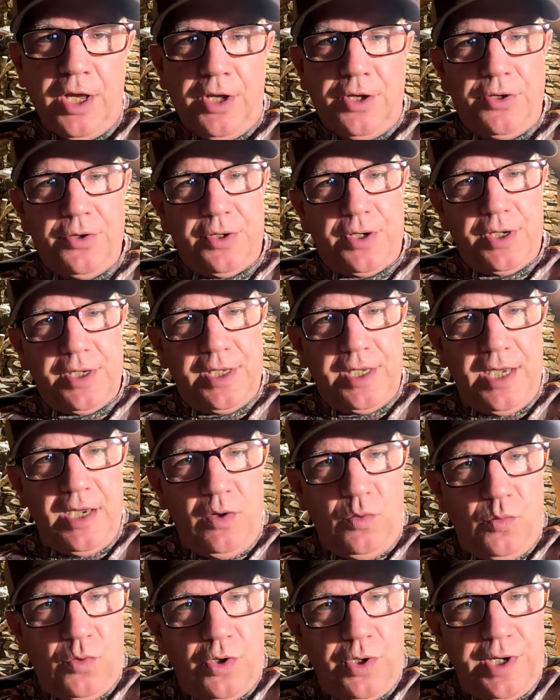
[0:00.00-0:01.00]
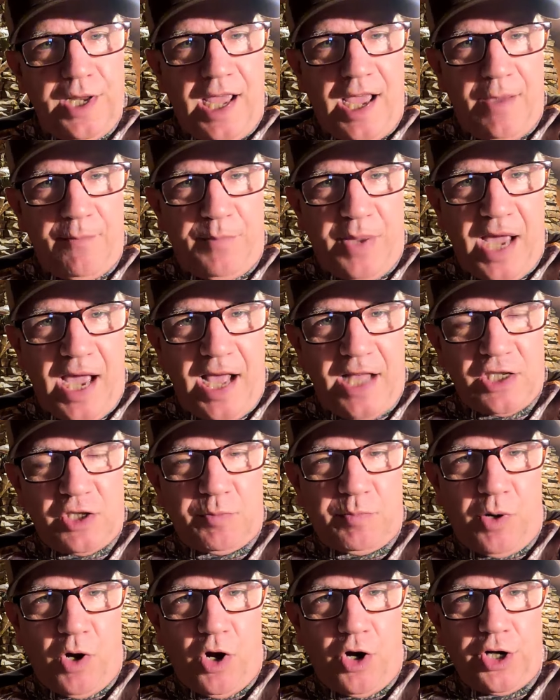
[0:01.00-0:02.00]
You can get one at Pat's
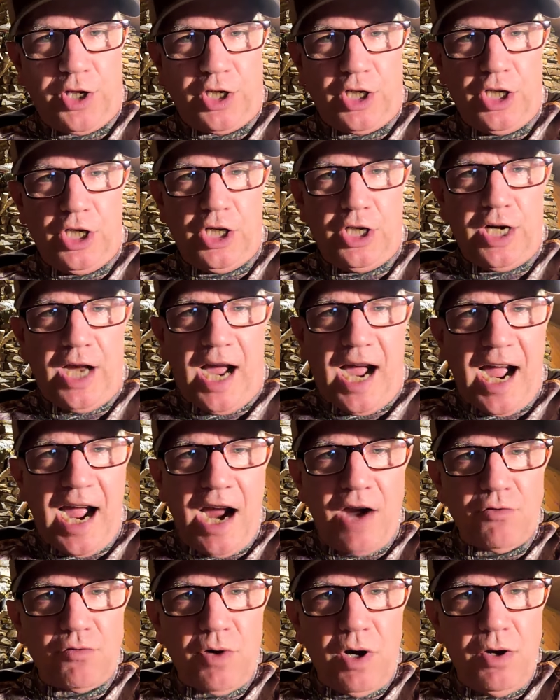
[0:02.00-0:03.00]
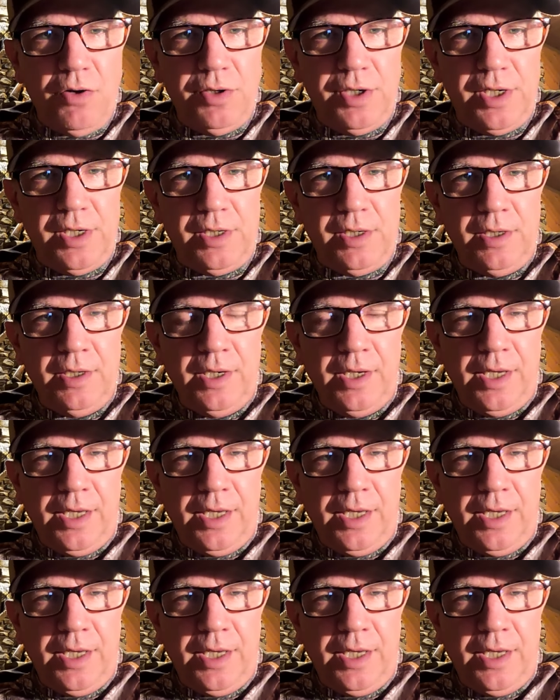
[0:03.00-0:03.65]
Pawn and Gun. I wrote it.